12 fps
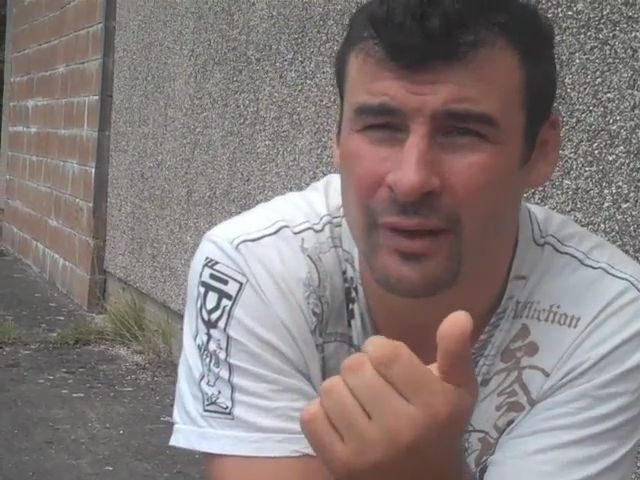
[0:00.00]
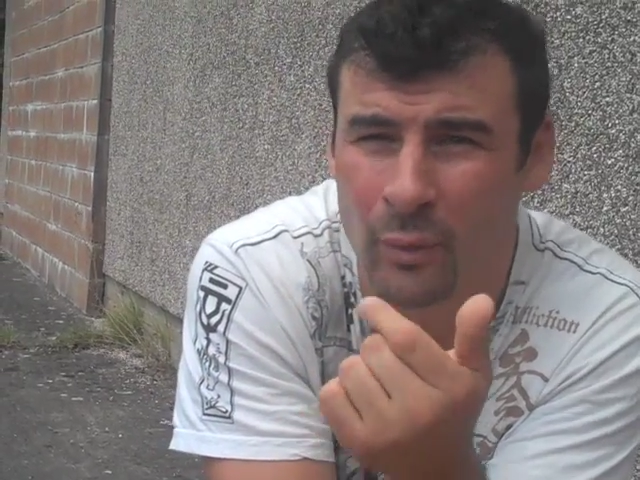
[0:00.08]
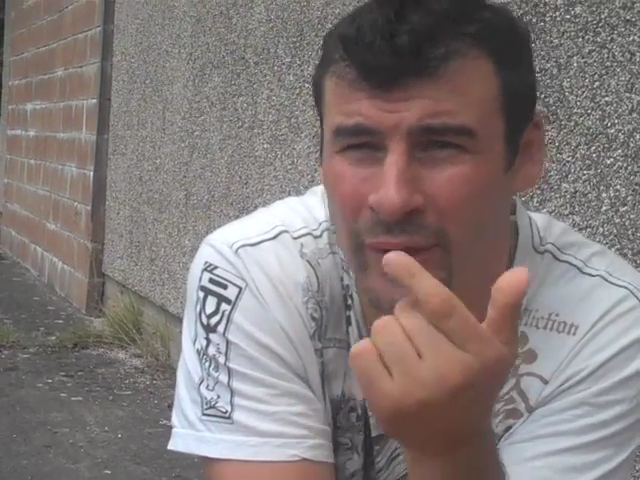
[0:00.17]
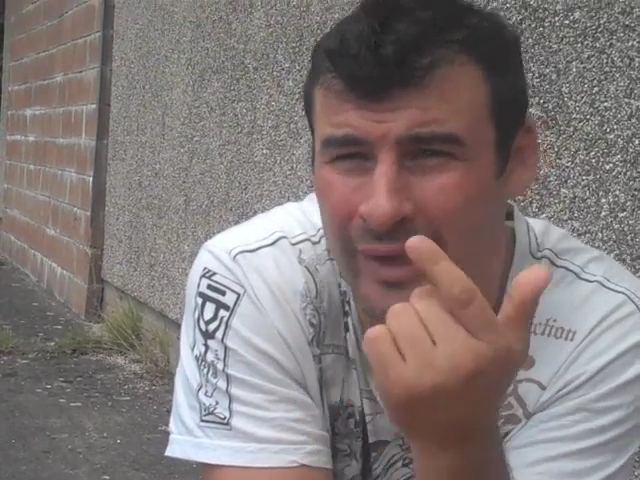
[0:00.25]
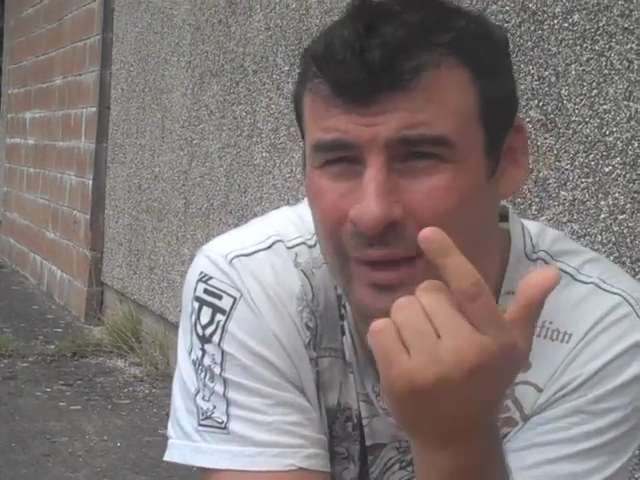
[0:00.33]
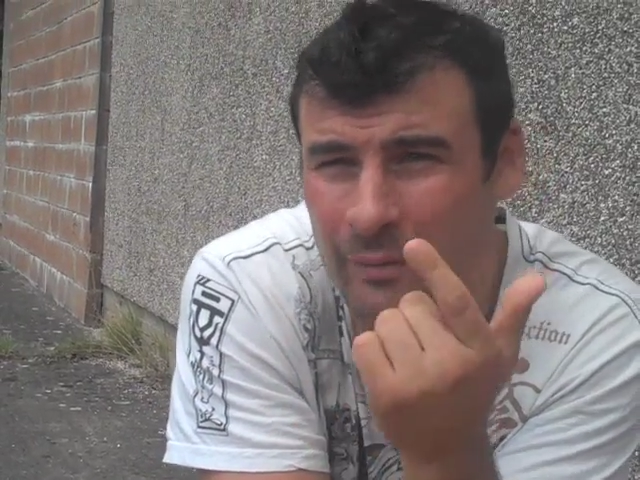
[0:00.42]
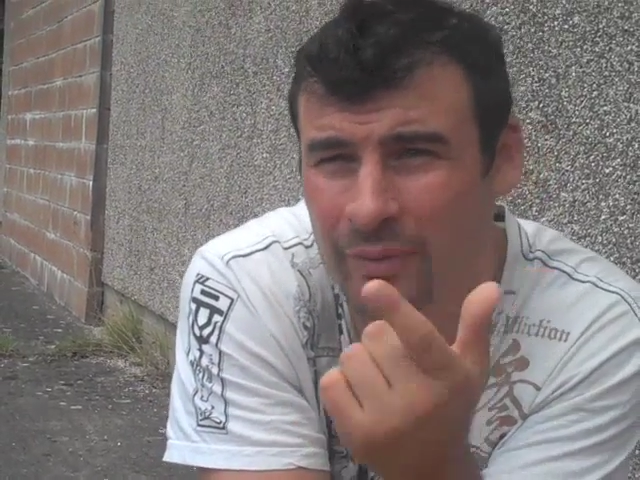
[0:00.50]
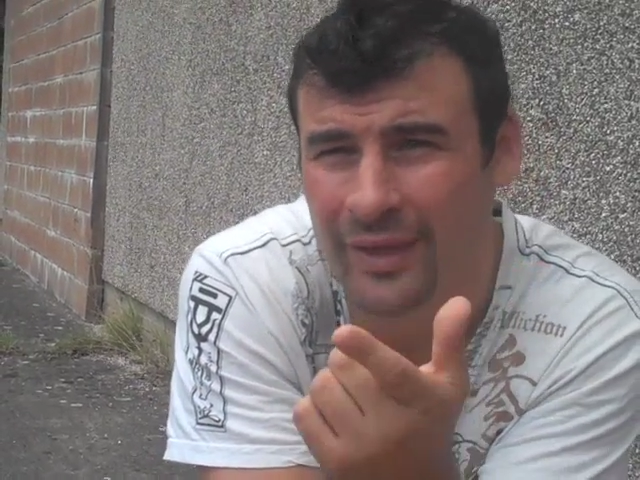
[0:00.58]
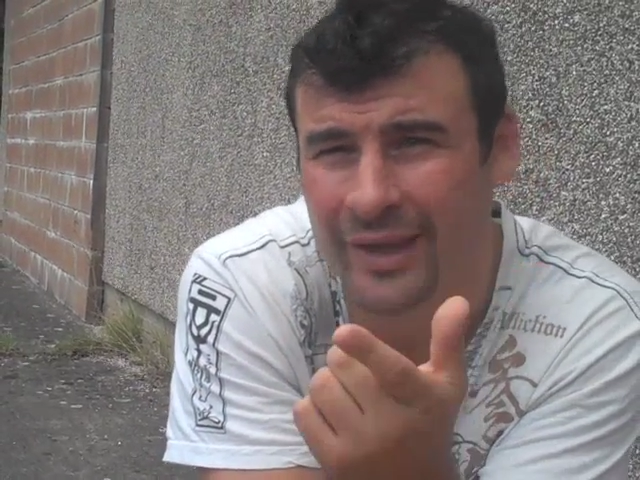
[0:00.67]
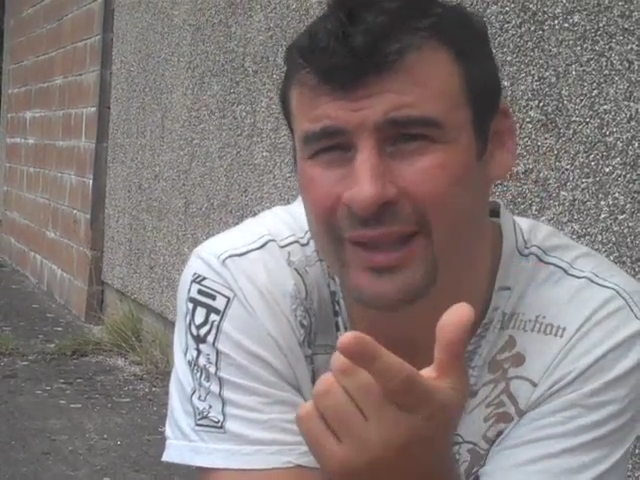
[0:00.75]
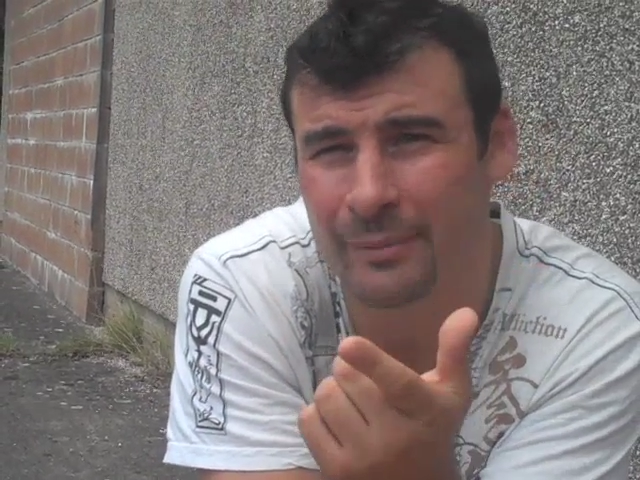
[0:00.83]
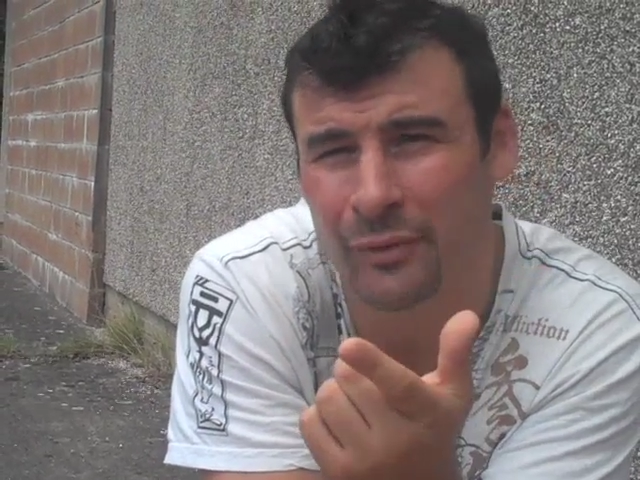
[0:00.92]
I wake up
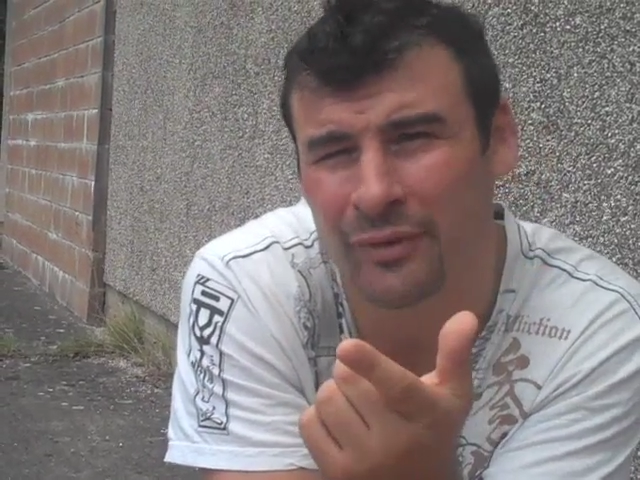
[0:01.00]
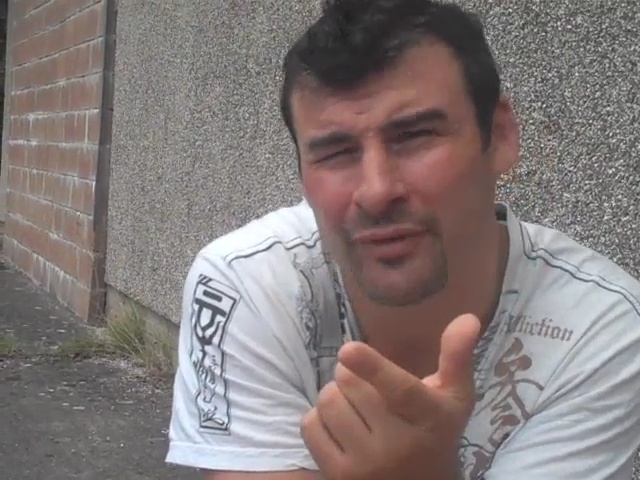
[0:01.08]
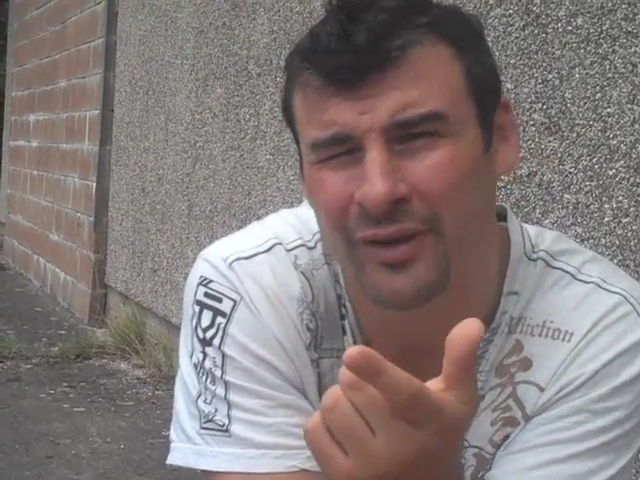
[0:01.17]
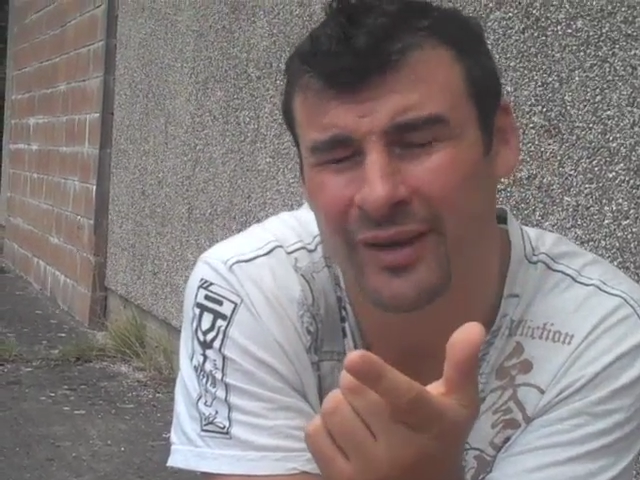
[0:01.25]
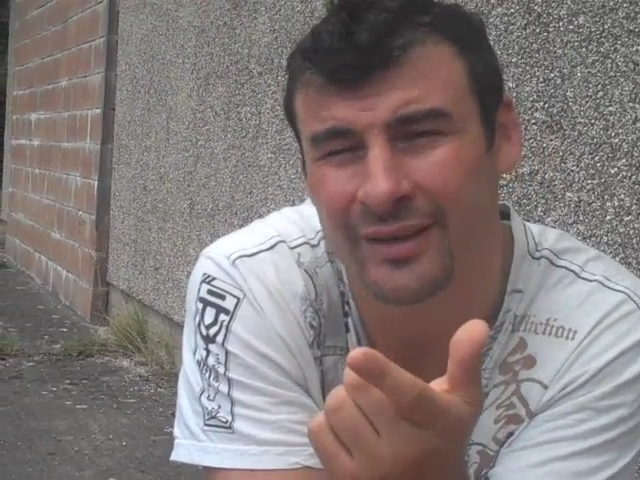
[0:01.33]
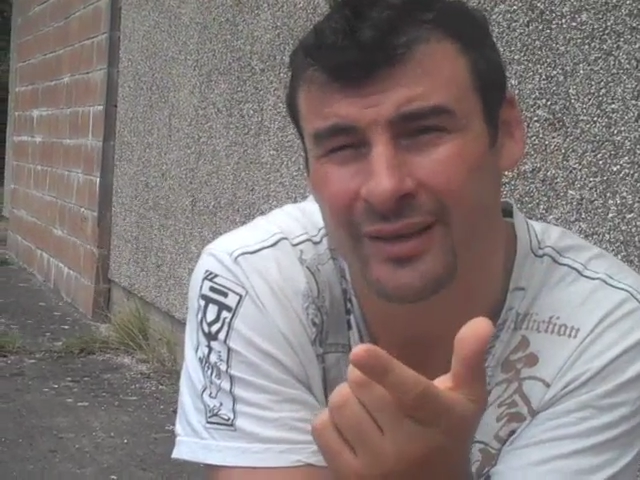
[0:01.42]
thinking about the fight.